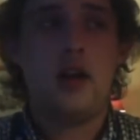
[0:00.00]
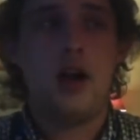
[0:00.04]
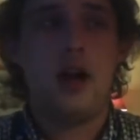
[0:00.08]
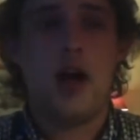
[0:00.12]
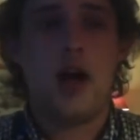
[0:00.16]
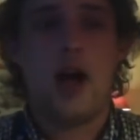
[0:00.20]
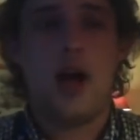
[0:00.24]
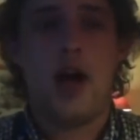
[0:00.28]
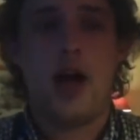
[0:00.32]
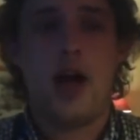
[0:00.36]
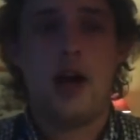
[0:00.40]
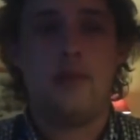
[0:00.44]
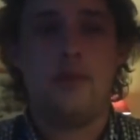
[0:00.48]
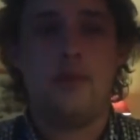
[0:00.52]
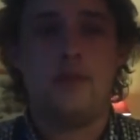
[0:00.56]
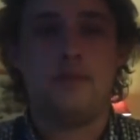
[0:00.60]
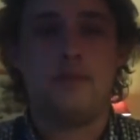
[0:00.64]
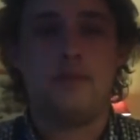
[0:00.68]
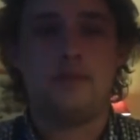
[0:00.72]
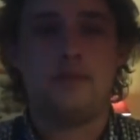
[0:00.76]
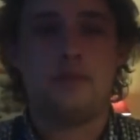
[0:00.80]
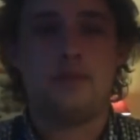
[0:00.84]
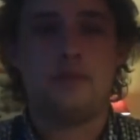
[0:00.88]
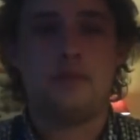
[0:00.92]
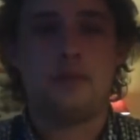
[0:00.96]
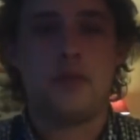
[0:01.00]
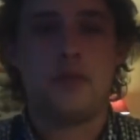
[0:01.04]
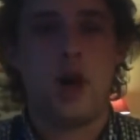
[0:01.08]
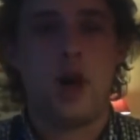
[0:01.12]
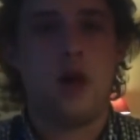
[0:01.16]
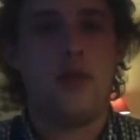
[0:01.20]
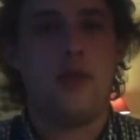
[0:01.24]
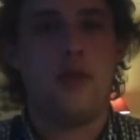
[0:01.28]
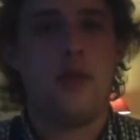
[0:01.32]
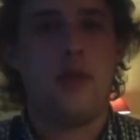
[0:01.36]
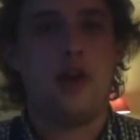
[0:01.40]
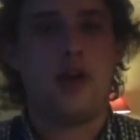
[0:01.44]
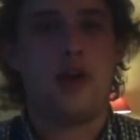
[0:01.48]

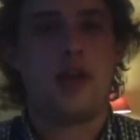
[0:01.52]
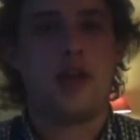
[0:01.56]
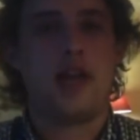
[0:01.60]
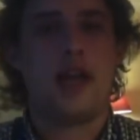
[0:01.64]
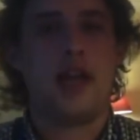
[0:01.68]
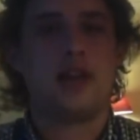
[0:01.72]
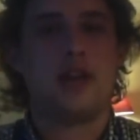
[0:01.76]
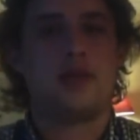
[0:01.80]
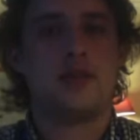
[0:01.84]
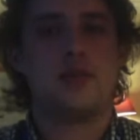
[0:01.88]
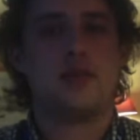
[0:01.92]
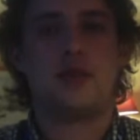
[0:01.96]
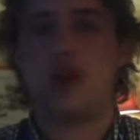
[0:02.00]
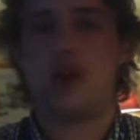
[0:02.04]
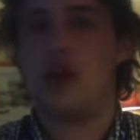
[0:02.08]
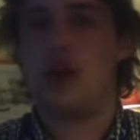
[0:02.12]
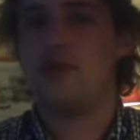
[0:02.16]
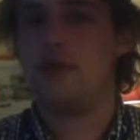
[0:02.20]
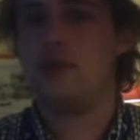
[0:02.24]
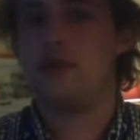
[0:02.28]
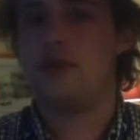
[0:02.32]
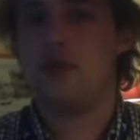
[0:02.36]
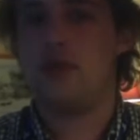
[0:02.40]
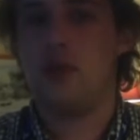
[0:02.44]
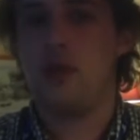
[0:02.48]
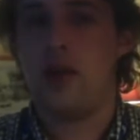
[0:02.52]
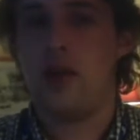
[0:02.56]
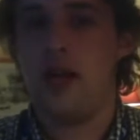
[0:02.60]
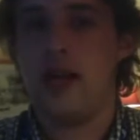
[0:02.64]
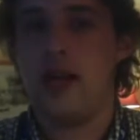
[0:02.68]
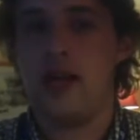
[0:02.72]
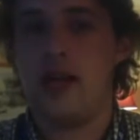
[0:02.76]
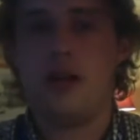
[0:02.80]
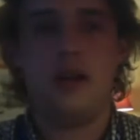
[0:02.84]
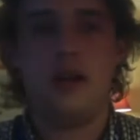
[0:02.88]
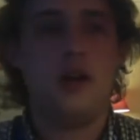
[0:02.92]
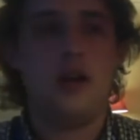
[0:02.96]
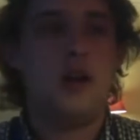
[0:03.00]
Hopefully, I'm going to get some Titanfall
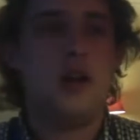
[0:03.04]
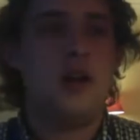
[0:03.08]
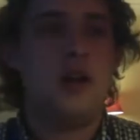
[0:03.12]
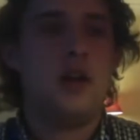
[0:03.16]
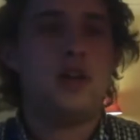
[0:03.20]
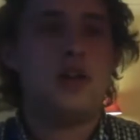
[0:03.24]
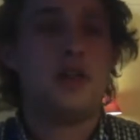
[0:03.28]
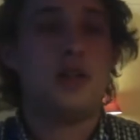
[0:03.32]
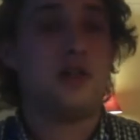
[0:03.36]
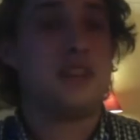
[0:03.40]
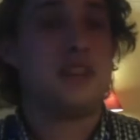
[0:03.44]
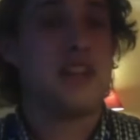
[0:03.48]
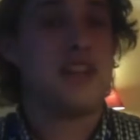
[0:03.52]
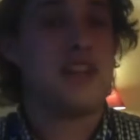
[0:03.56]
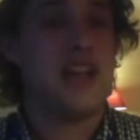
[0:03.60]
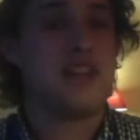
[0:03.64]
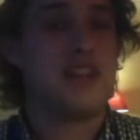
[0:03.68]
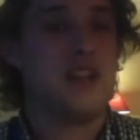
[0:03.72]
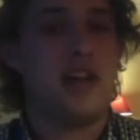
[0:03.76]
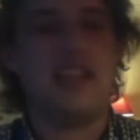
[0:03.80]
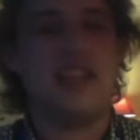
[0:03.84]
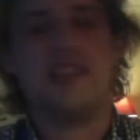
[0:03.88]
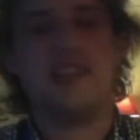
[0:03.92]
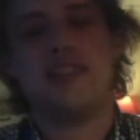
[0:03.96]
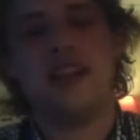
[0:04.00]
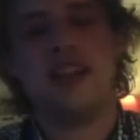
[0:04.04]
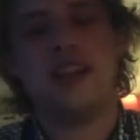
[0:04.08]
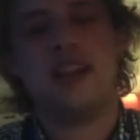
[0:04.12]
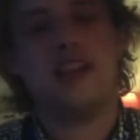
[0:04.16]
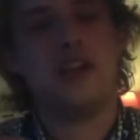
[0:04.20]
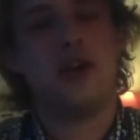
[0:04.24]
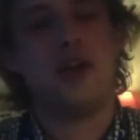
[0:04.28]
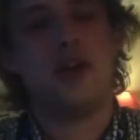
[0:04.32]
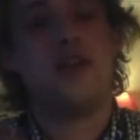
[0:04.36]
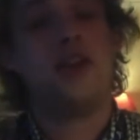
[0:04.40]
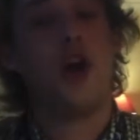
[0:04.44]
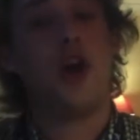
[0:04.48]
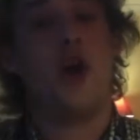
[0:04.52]
in, some Assassin. I didn't
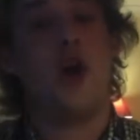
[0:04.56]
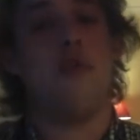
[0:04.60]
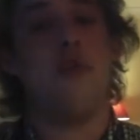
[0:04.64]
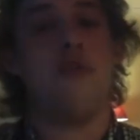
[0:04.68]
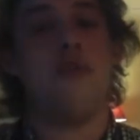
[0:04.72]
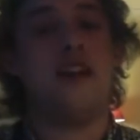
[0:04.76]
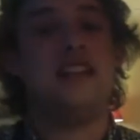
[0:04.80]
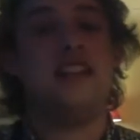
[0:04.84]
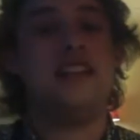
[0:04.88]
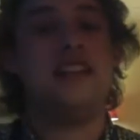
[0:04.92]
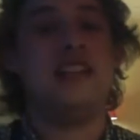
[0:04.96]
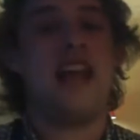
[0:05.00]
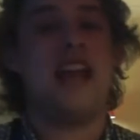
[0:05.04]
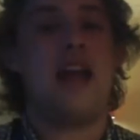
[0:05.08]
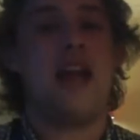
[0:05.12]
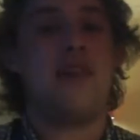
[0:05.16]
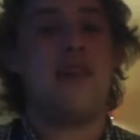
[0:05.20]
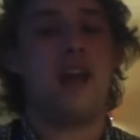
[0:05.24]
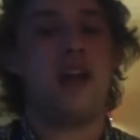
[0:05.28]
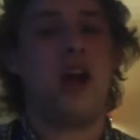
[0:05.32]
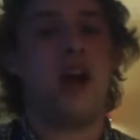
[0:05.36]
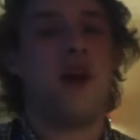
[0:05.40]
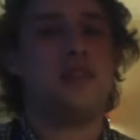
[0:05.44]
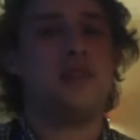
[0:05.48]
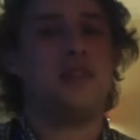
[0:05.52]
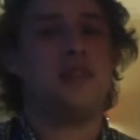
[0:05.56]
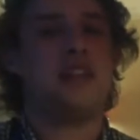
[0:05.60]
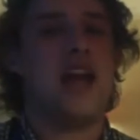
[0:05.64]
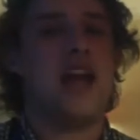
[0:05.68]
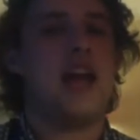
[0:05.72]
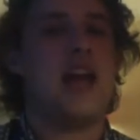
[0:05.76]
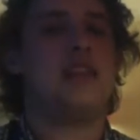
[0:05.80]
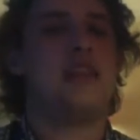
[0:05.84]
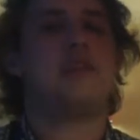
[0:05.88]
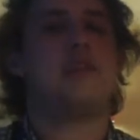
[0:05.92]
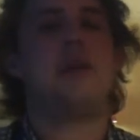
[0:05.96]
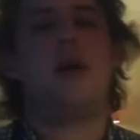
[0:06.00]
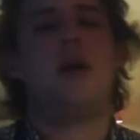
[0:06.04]
go to the over 18 area
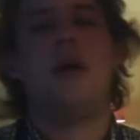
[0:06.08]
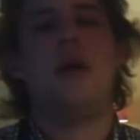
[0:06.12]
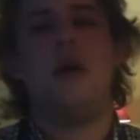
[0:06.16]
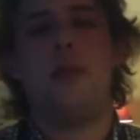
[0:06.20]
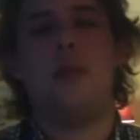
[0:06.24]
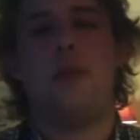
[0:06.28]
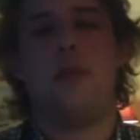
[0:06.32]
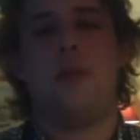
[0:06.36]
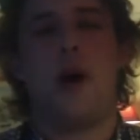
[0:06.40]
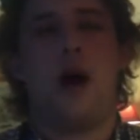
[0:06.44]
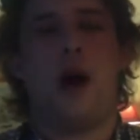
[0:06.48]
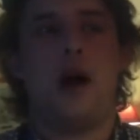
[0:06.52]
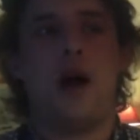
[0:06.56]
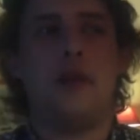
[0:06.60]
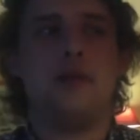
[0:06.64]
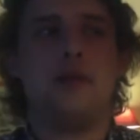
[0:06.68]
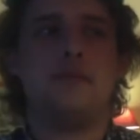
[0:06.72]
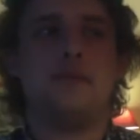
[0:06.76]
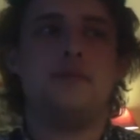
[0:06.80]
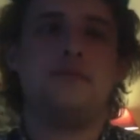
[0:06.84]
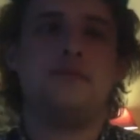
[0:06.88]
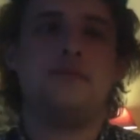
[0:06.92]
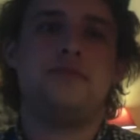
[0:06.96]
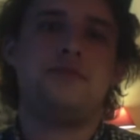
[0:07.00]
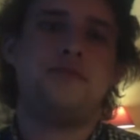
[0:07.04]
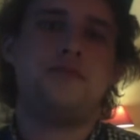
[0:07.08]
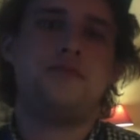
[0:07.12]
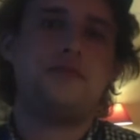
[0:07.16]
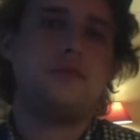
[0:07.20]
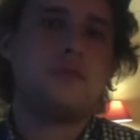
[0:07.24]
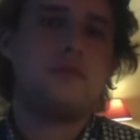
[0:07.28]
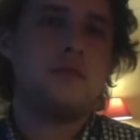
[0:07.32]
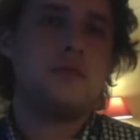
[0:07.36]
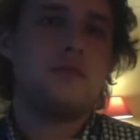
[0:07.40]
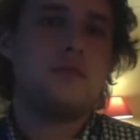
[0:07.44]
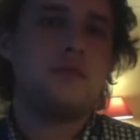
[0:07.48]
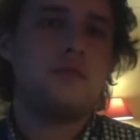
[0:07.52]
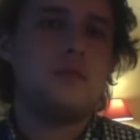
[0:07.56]
upstairs, but
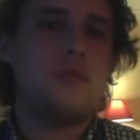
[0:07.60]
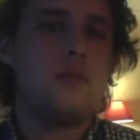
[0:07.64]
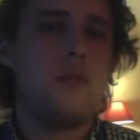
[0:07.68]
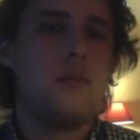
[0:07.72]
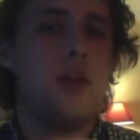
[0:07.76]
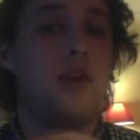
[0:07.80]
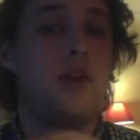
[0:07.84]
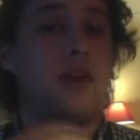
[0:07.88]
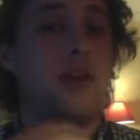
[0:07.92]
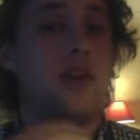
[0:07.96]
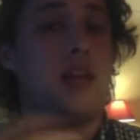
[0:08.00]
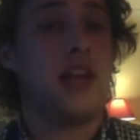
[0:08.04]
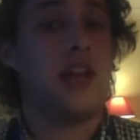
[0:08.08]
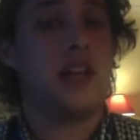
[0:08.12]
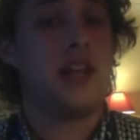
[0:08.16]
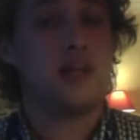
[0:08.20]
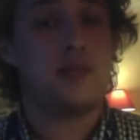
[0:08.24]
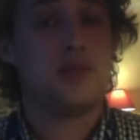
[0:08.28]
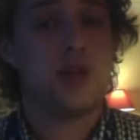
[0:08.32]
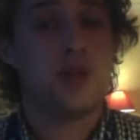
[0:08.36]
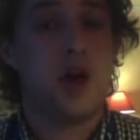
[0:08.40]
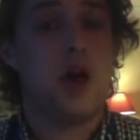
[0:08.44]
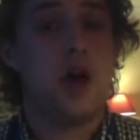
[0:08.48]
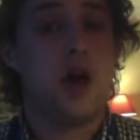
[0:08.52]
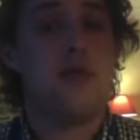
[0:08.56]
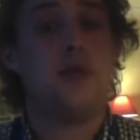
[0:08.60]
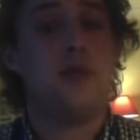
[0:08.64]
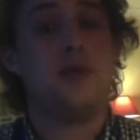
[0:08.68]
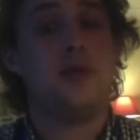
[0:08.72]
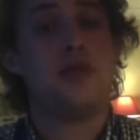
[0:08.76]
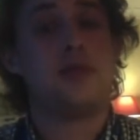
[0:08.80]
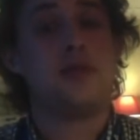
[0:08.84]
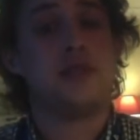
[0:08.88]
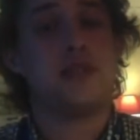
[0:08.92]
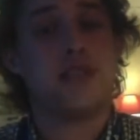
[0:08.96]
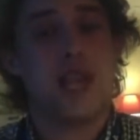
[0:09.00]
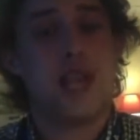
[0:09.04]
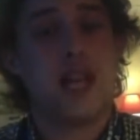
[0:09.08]
I'm going to get some Titanfall, some
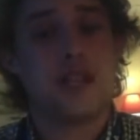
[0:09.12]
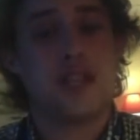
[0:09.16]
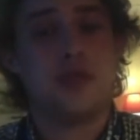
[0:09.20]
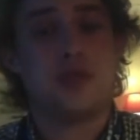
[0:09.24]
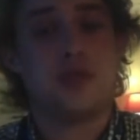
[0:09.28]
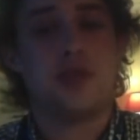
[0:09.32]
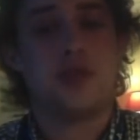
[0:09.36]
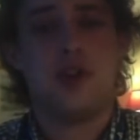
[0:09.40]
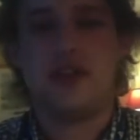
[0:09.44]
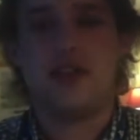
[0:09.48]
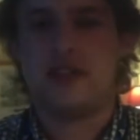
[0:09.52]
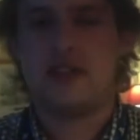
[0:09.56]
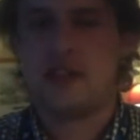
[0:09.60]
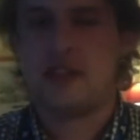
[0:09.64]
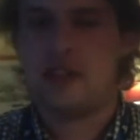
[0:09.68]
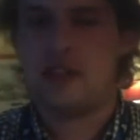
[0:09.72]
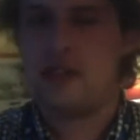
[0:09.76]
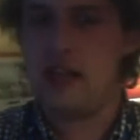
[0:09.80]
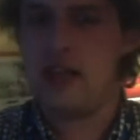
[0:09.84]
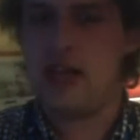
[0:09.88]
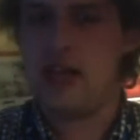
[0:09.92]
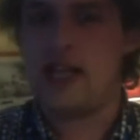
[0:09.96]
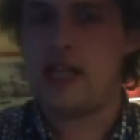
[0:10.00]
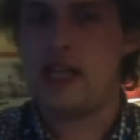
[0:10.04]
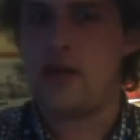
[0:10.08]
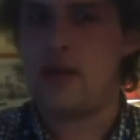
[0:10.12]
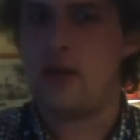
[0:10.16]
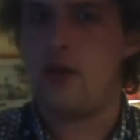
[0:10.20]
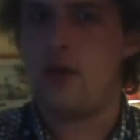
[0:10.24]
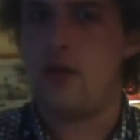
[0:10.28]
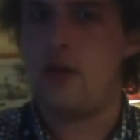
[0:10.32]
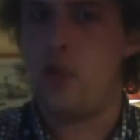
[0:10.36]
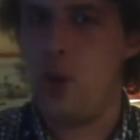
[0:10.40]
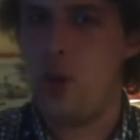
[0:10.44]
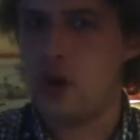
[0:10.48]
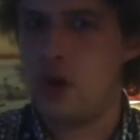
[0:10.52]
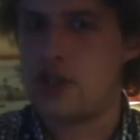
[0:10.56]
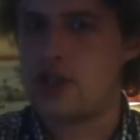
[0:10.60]
Assassin's Creed. There's a theatre demo of
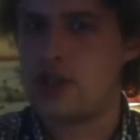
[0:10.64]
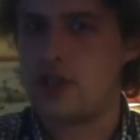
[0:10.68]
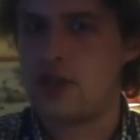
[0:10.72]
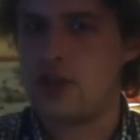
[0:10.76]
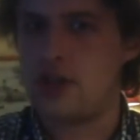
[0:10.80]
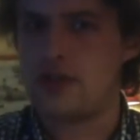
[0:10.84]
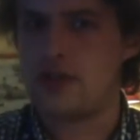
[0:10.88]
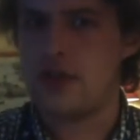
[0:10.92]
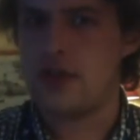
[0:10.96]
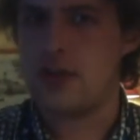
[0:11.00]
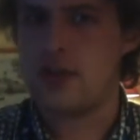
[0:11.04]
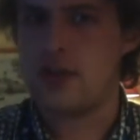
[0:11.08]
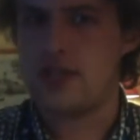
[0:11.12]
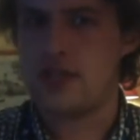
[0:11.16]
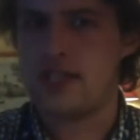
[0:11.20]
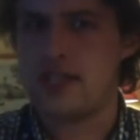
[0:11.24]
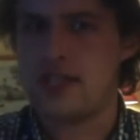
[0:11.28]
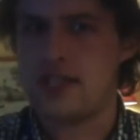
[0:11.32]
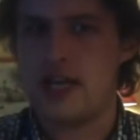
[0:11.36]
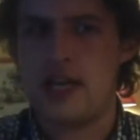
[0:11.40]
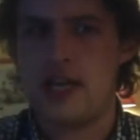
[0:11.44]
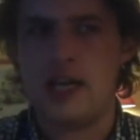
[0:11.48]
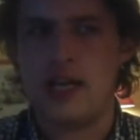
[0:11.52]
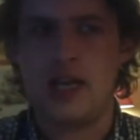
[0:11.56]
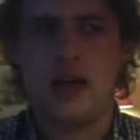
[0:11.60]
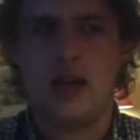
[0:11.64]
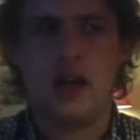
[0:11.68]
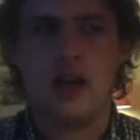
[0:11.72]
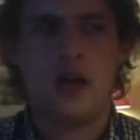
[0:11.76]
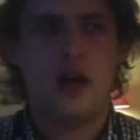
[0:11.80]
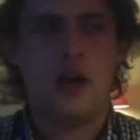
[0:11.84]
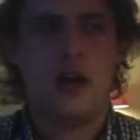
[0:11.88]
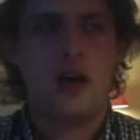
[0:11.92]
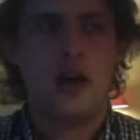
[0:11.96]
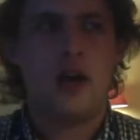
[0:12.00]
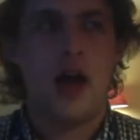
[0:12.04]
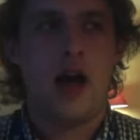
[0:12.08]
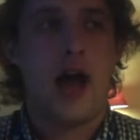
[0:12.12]
Watch Dogs I want to see,
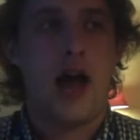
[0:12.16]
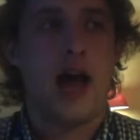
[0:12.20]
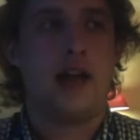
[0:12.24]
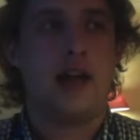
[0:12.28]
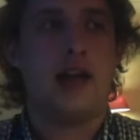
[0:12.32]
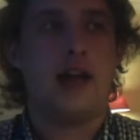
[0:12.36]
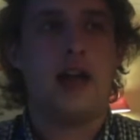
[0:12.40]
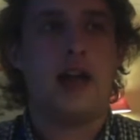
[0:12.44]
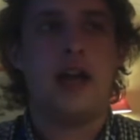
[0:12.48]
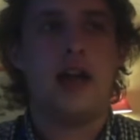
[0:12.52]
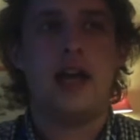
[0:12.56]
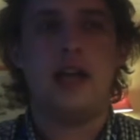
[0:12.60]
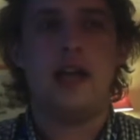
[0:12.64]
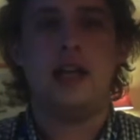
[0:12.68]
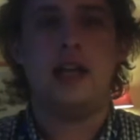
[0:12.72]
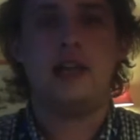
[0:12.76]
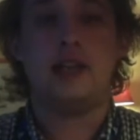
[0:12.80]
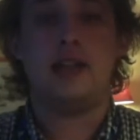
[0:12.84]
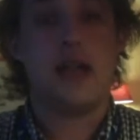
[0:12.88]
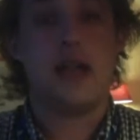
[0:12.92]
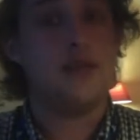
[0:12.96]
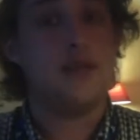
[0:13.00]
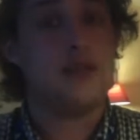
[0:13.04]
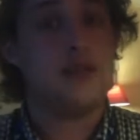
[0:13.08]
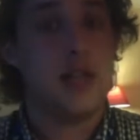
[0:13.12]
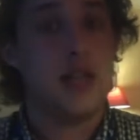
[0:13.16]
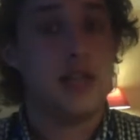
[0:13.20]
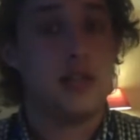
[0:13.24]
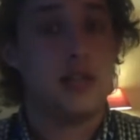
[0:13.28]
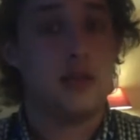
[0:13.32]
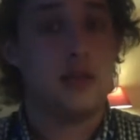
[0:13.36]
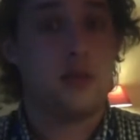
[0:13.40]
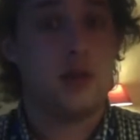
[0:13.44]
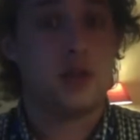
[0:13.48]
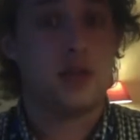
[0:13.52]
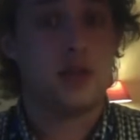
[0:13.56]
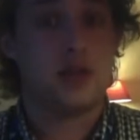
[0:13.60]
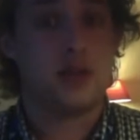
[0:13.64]
and a dev session of
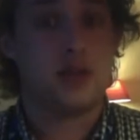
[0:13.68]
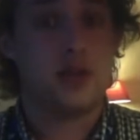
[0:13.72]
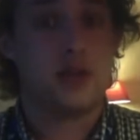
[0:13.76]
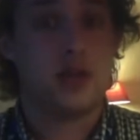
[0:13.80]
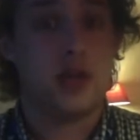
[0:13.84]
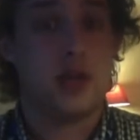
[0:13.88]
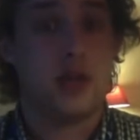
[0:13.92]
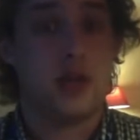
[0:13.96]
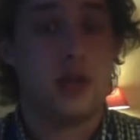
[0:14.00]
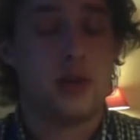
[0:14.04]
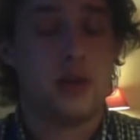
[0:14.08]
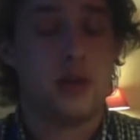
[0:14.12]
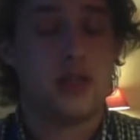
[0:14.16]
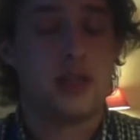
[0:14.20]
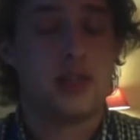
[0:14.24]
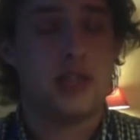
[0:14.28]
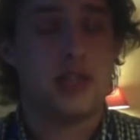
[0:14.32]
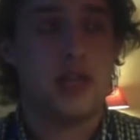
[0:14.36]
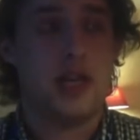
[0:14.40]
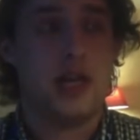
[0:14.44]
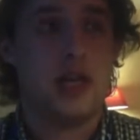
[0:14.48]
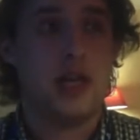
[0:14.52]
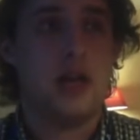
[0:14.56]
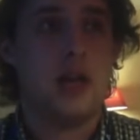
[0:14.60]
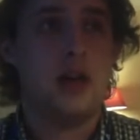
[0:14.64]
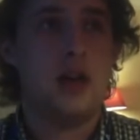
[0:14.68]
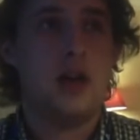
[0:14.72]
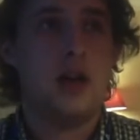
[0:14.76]
Watch Dogs I kind of want to see.